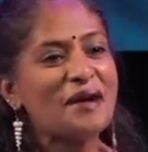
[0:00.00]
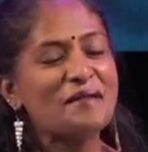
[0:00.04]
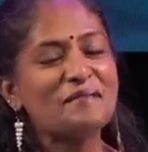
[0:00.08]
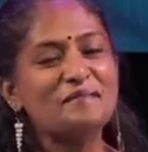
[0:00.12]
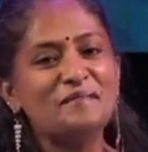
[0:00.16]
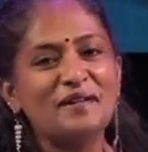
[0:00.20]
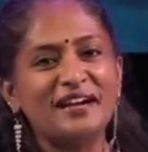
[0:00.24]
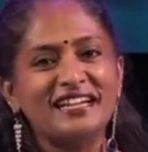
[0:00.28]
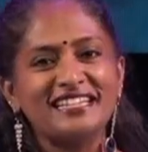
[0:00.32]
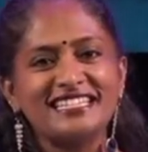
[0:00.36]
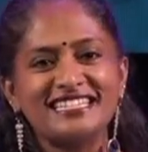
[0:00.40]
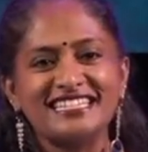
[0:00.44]

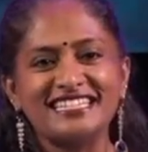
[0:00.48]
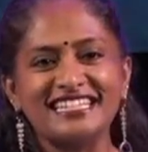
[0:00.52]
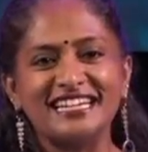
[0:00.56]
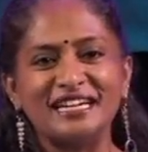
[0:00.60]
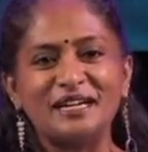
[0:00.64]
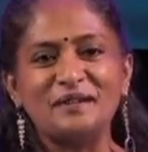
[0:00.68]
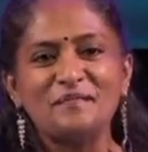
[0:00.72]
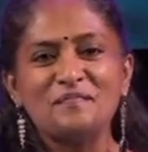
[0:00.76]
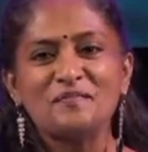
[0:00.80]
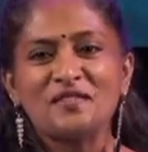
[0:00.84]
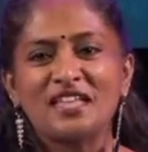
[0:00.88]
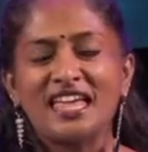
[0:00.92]
But uh,
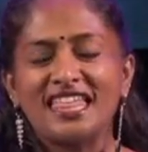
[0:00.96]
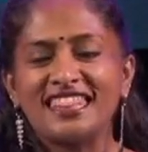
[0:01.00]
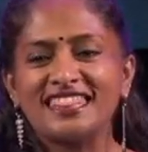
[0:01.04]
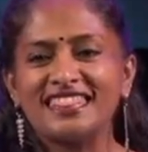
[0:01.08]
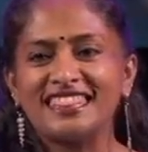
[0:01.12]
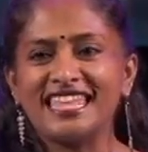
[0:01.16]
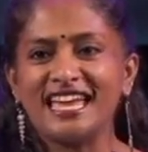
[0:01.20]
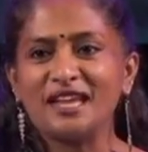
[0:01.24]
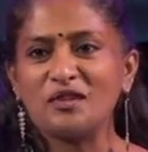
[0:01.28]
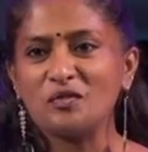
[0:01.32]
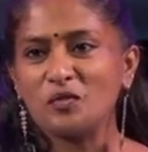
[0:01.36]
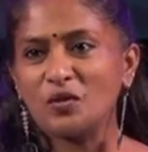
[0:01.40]

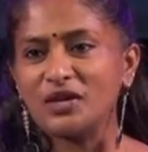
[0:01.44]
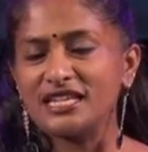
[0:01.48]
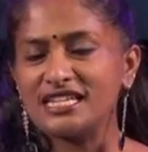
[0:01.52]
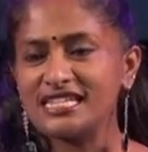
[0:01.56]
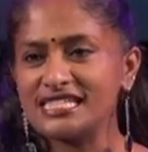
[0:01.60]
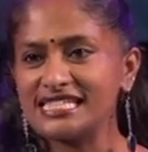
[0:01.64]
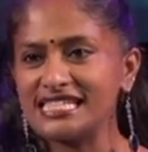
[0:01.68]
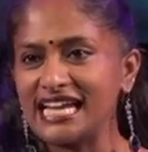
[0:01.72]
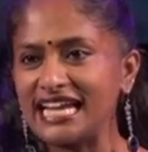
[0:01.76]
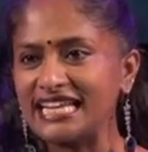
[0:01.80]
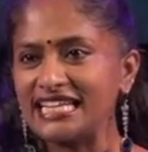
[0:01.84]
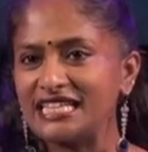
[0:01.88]
then we
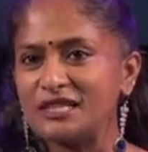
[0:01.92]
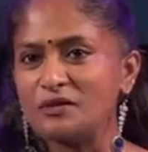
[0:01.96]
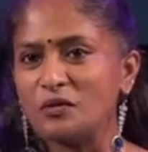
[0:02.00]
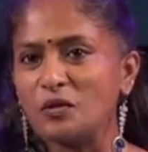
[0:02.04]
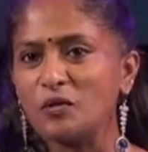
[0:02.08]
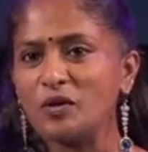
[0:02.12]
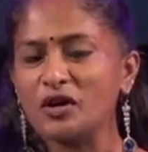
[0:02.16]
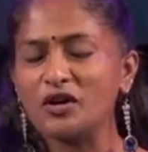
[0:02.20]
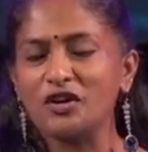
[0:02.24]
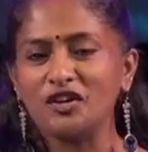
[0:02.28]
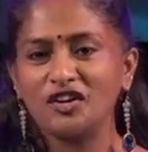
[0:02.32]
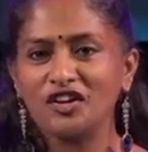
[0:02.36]
decided that we
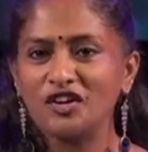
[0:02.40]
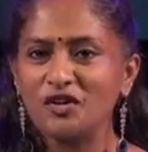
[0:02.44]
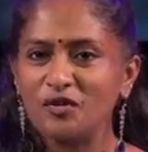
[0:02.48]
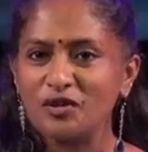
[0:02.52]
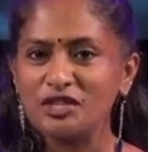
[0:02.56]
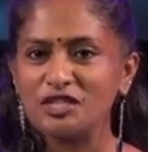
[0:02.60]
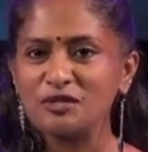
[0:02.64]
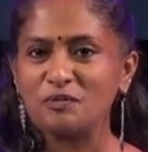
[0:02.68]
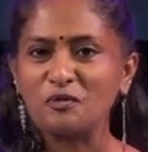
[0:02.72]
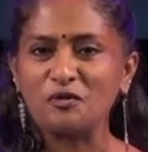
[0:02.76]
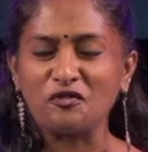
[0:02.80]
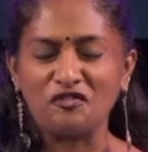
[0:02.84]
were going to go
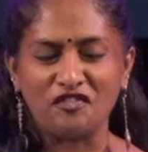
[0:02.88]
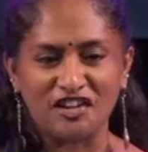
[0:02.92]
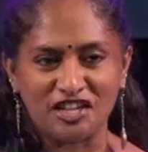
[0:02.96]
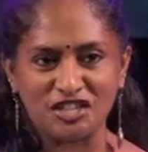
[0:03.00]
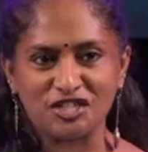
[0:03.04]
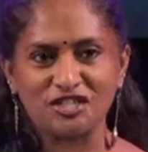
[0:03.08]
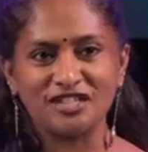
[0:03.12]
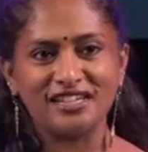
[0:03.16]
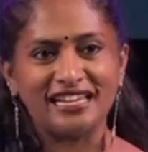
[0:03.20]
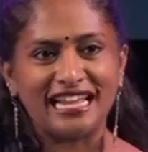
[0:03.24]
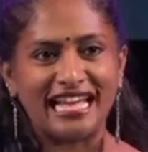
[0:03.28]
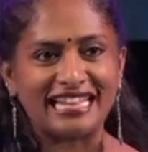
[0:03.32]
into
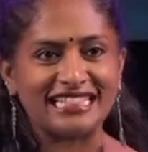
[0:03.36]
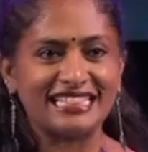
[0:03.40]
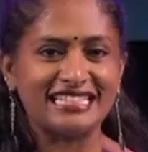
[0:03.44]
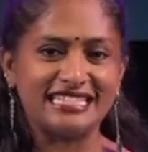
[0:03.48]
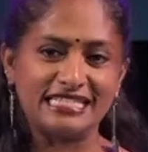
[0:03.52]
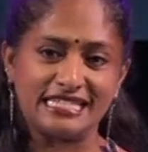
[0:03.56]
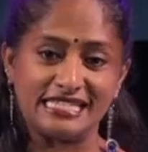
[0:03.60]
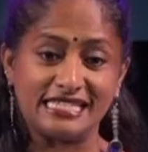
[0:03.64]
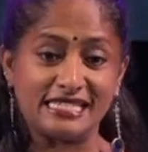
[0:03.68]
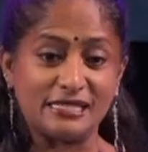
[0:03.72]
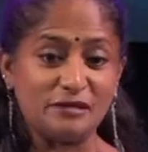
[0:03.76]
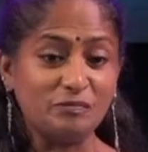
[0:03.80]
professional
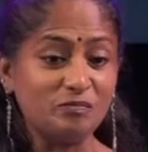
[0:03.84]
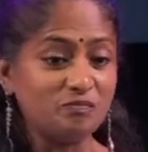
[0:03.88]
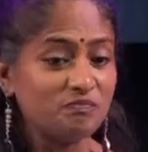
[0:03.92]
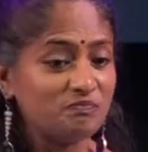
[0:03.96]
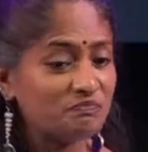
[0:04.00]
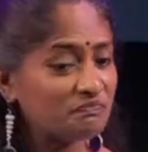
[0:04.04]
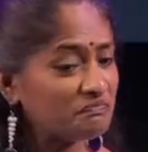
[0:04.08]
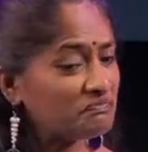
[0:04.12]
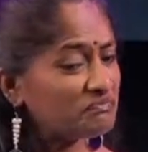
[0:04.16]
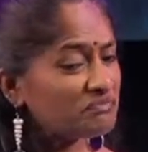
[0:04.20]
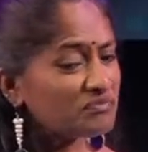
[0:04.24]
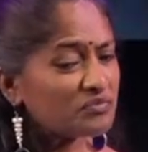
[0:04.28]
athleticism,
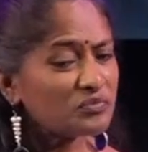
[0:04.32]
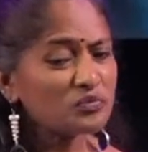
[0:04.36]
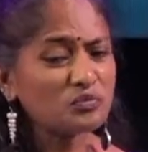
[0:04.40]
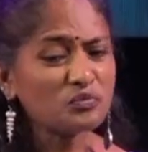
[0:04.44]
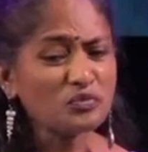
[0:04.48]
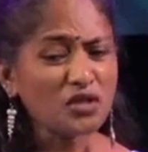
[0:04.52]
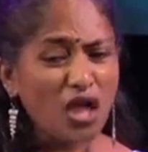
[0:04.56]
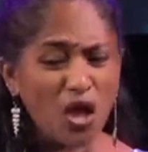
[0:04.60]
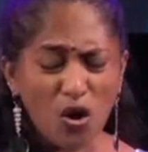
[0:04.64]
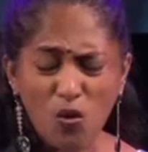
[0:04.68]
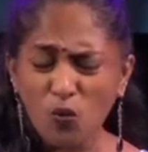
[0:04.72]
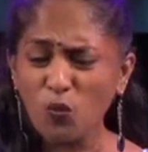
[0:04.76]

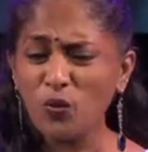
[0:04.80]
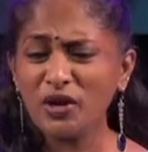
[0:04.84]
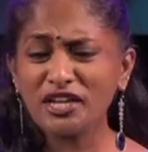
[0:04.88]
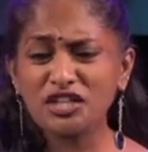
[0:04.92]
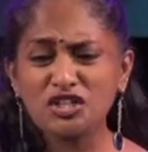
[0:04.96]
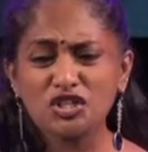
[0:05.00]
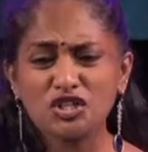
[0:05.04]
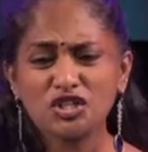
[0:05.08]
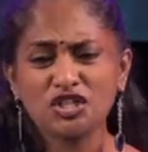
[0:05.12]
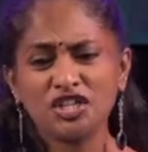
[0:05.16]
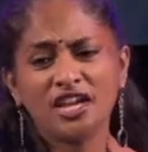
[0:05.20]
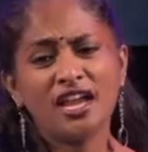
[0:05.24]

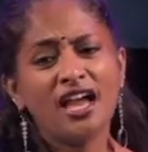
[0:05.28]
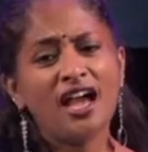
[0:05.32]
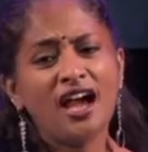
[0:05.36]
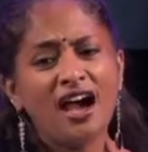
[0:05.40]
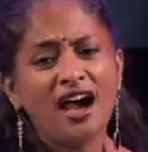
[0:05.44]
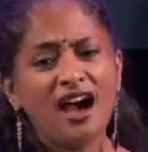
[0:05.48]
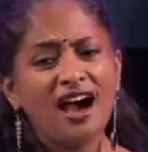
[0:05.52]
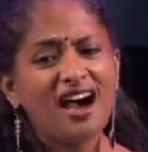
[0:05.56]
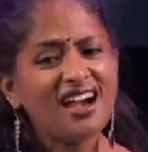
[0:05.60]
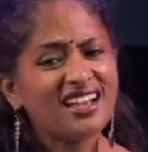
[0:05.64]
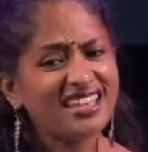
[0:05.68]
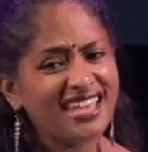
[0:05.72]
which,
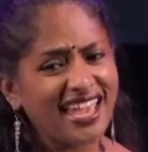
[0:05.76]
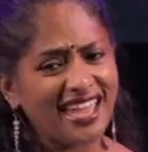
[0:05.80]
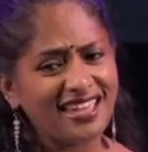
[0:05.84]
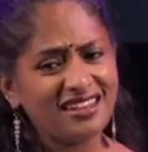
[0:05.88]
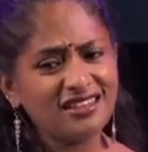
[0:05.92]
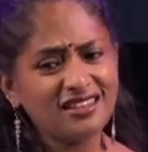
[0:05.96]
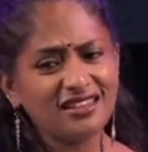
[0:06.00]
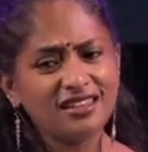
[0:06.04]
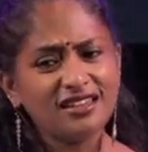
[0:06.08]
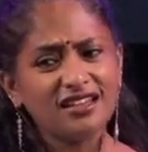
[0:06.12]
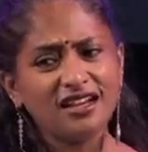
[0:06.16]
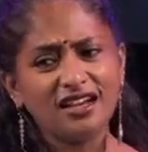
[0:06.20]

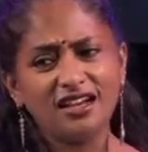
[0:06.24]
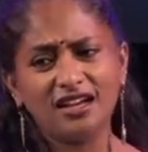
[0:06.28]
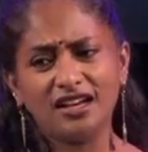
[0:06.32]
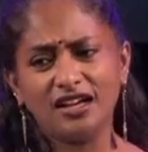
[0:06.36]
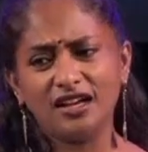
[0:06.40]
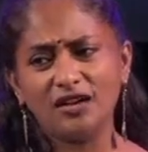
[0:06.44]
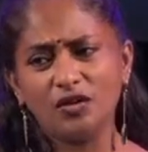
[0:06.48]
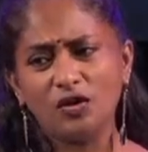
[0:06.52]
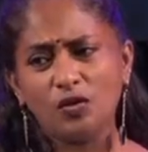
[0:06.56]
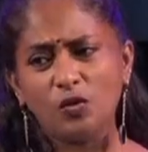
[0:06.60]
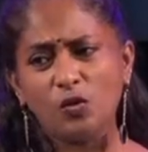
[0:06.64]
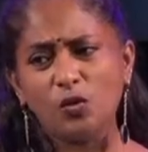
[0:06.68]
again,
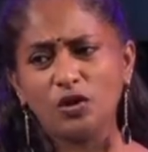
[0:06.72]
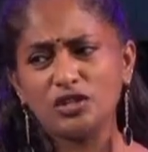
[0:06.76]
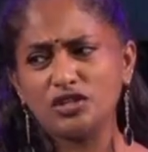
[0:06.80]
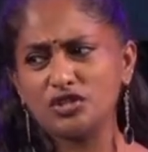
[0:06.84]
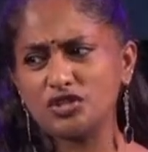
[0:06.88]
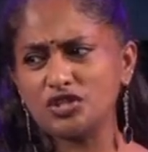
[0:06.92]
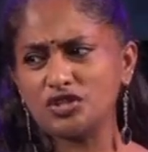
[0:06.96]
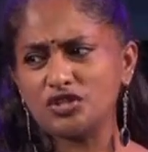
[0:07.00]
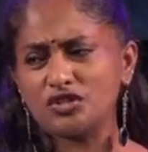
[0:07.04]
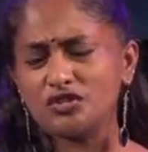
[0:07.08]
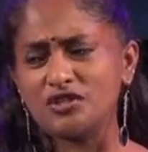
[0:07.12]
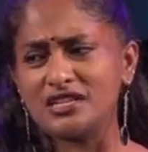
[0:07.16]
uh,
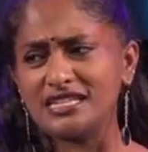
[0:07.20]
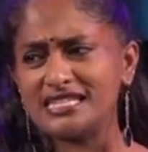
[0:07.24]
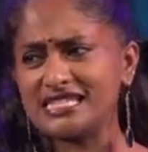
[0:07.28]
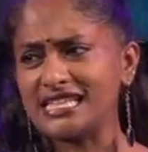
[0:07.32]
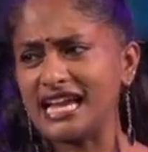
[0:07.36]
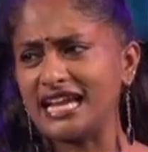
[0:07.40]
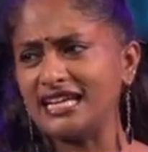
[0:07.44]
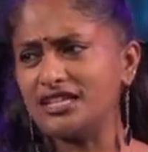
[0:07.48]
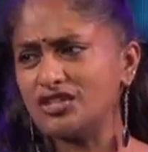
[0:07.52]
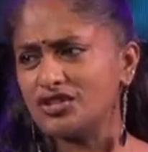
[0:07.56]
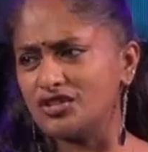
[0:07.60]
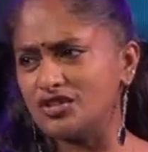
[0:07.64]
to
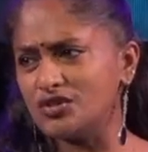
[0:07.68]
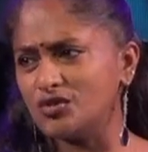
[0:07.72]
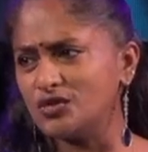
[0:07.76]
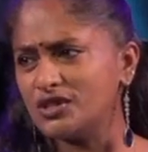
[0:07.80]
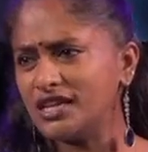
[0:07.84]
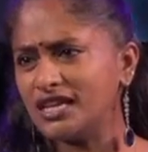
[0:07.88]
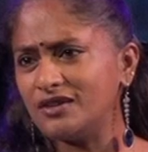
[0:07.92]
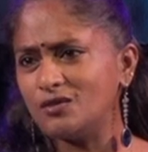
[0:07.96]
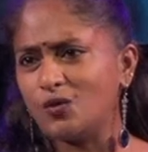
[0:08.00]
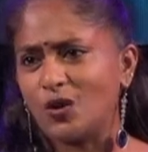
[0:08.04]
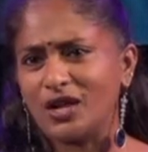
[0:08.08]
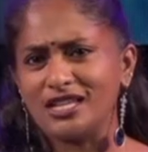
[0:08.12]
decide to do
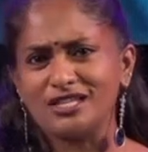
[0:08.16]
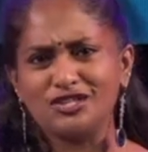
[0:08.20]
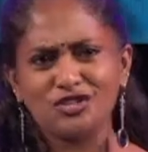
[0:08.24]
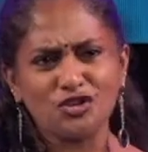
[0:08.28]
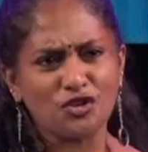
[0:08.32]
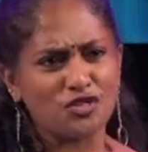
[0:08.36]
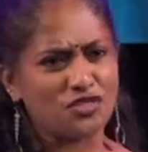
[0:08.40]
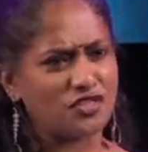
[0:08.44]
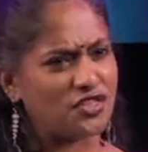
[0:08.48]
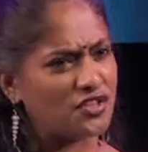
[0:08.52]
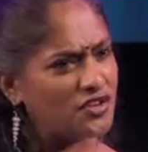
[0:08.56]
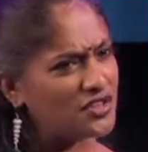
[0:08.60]
that once you're
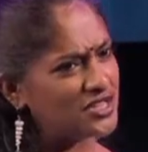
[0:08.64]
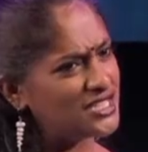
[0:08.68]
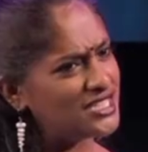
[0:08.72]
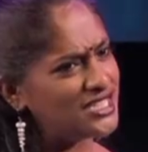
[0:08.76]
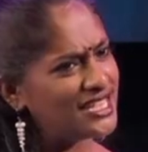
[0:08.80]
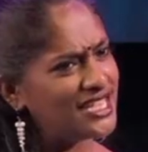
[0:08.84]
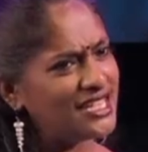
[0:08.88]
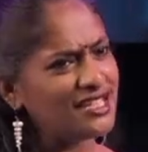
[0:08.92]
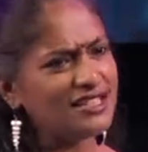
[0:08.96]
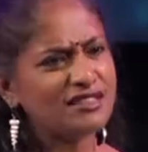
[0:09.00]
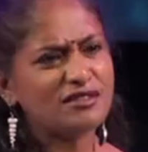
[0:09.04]
30.